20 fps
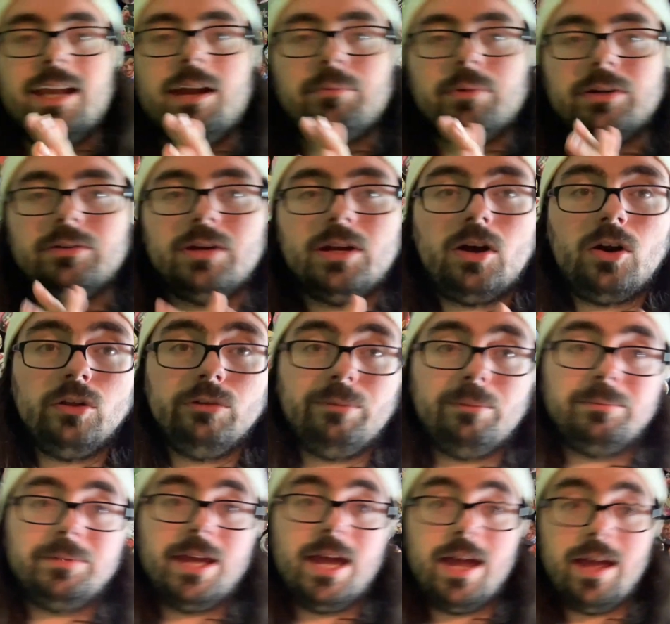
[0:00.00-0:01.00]
I'm gonna rate all of
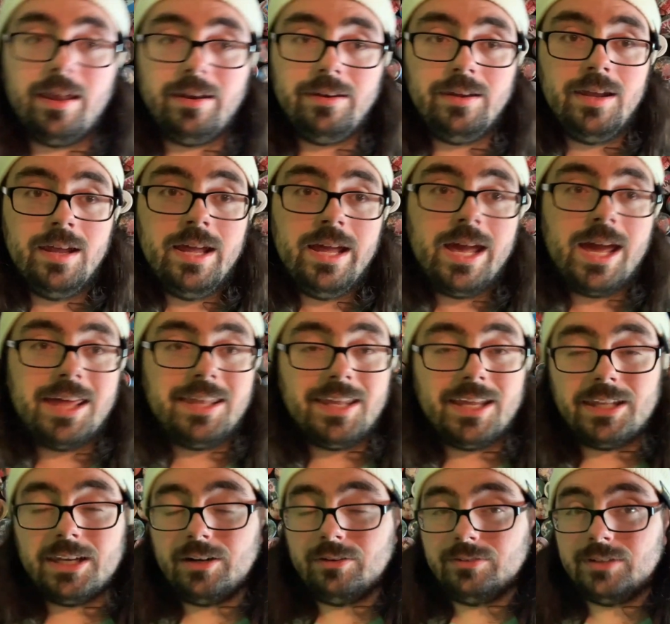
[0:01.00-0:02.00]
them 10, unless
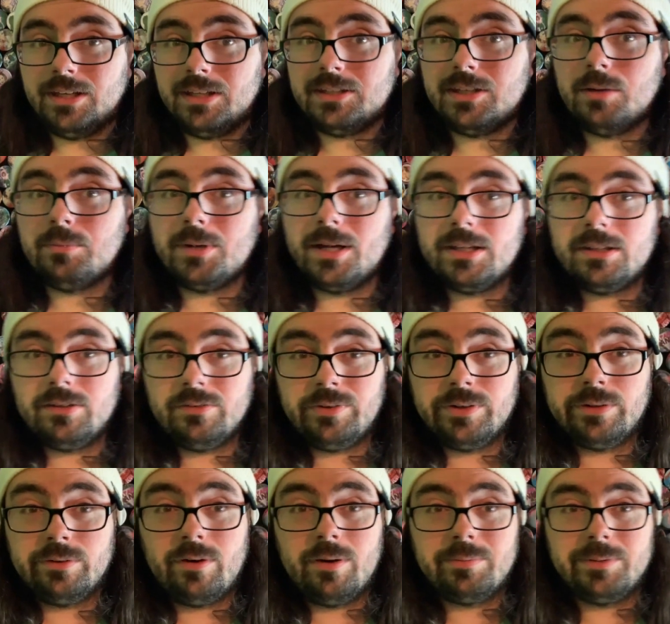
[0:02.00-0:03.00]
I don't think so, but so far
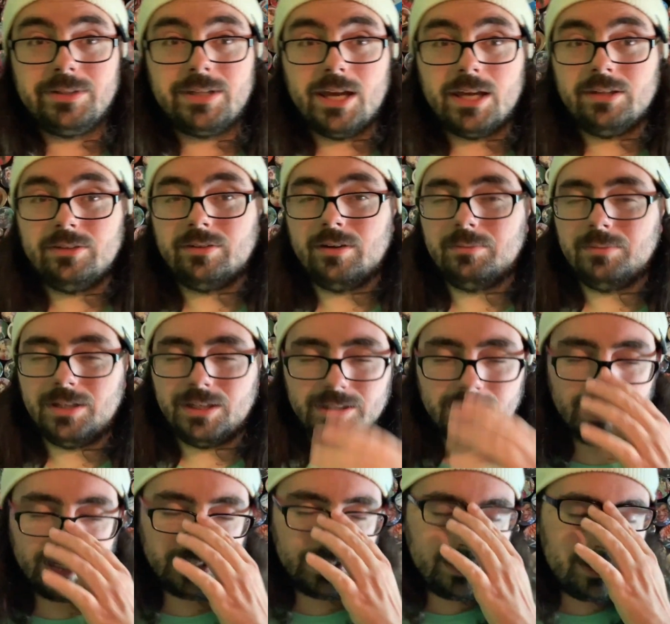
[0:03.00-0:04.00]
they've all been 10, so I'm really
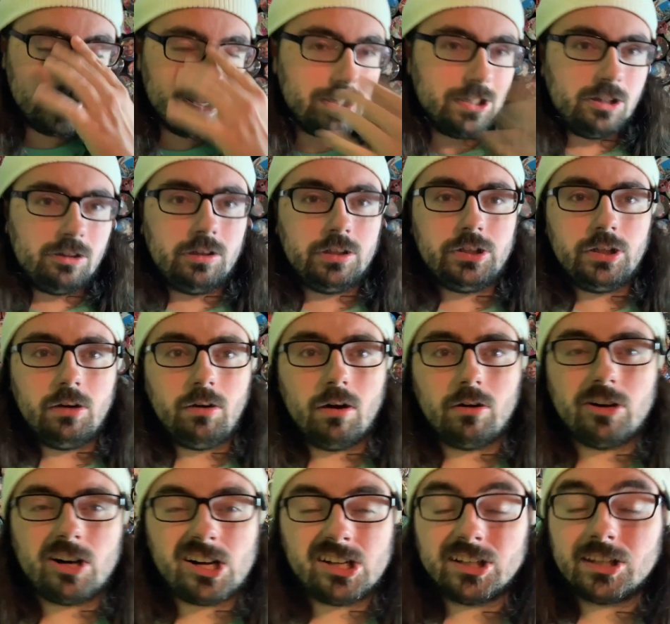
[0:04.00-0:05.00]
excited. Because the show
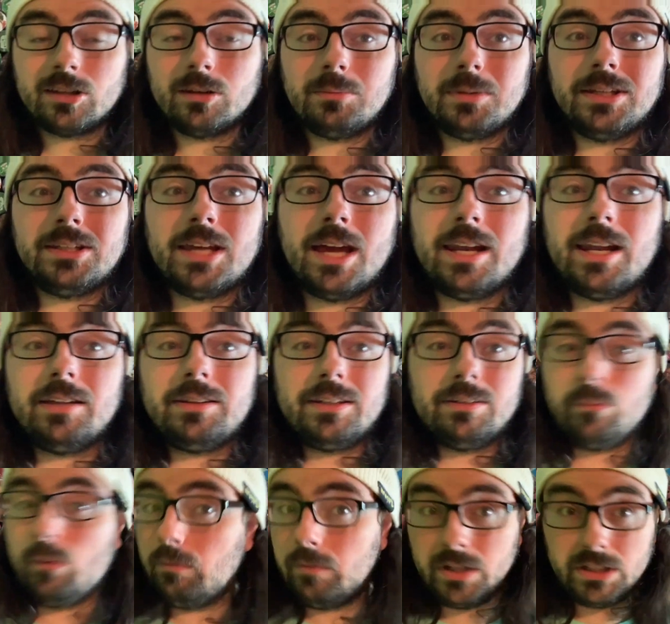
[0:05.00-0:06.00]
overall is gonna be a 10
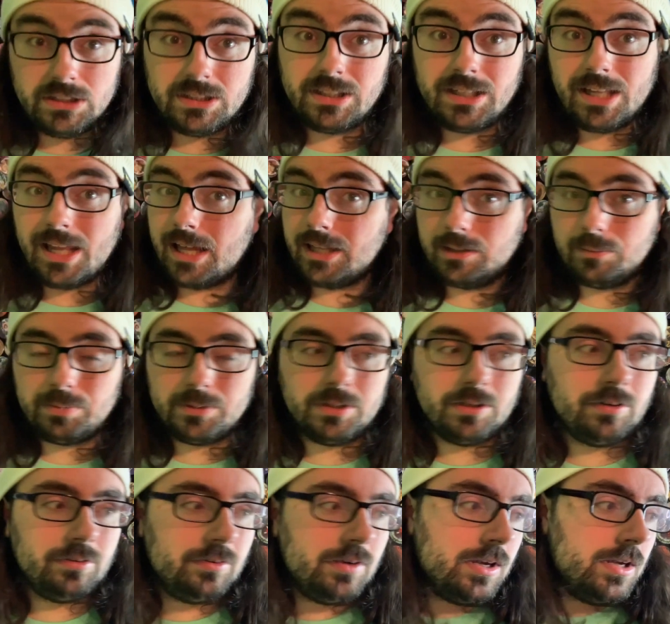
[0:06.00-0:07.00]
when we get to the last
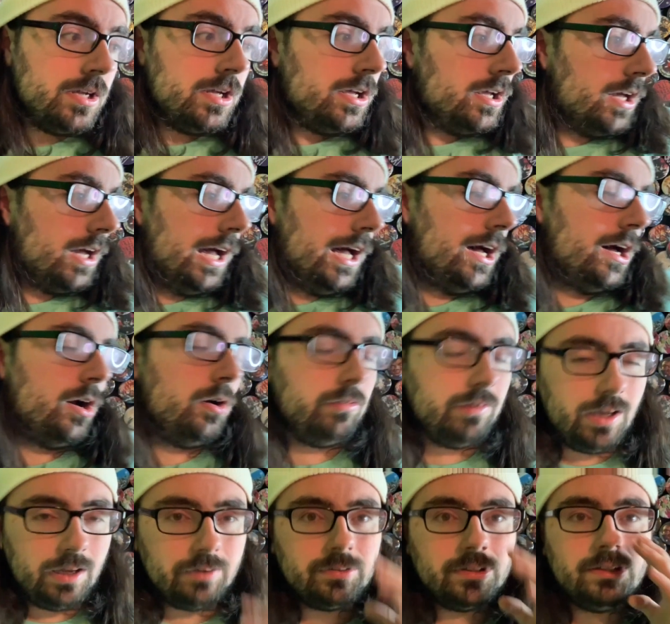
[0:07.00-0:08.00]
episode, or
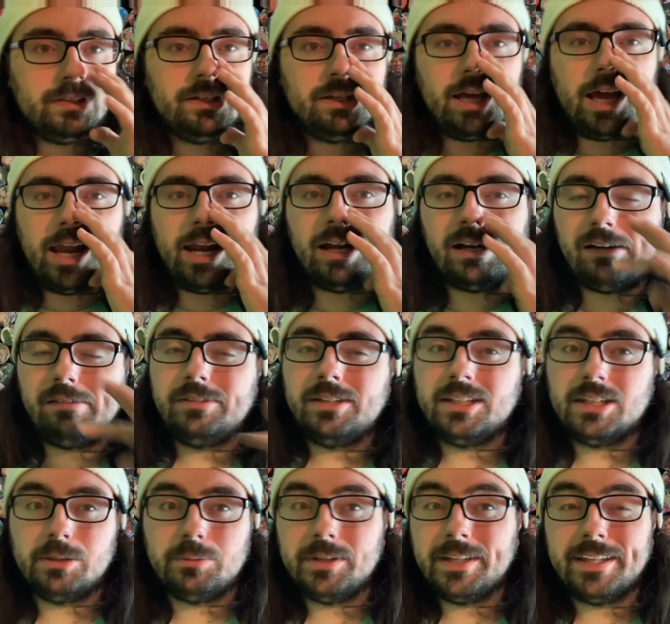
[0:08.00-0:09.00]
whatever. I don't know if it's
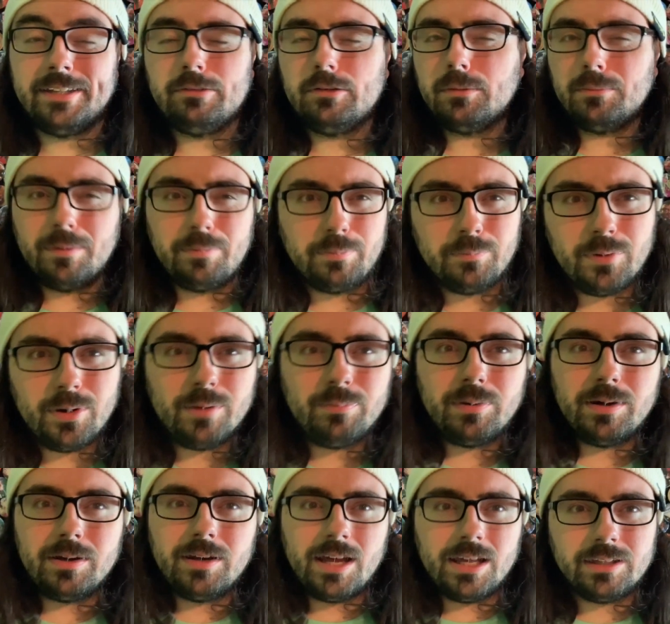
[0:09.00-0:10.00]
gonna be less of them or more,
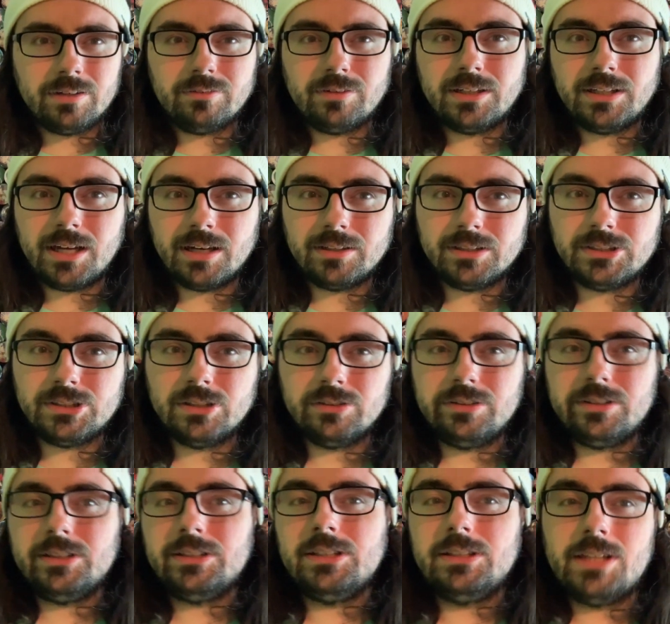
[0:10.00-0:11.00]
but as of right now, the show is
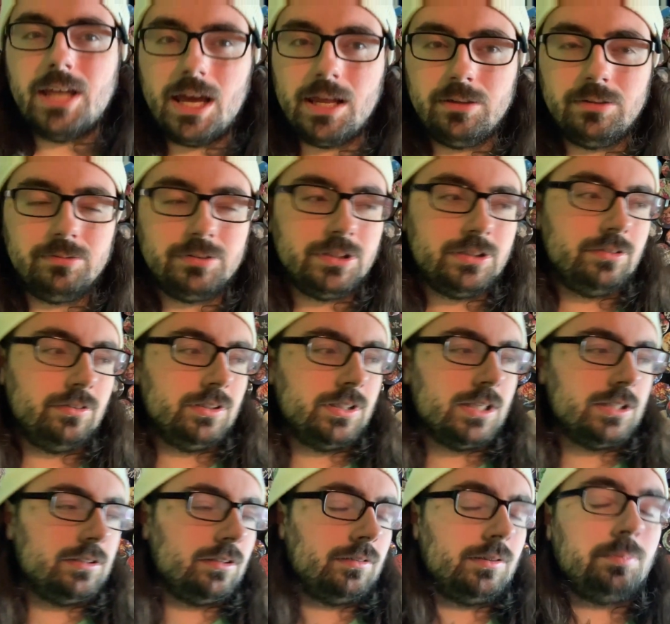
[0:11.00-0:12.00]
just 10, so we're just doing 10s
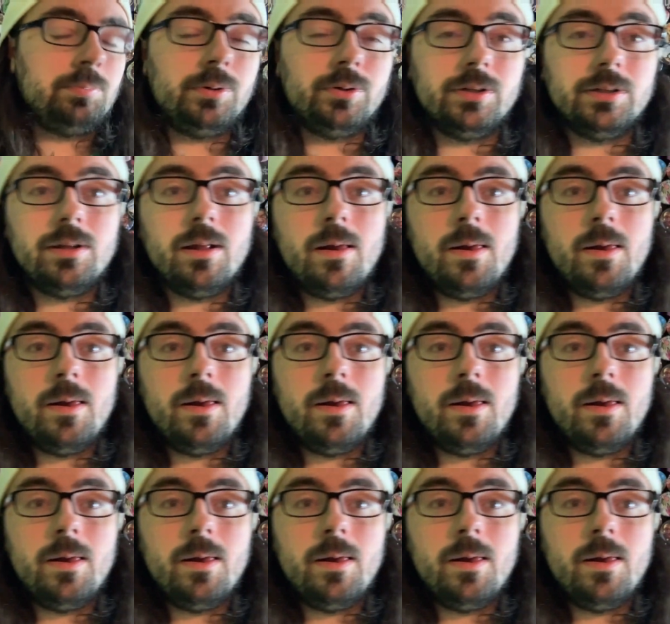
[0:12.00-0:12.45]
on the board.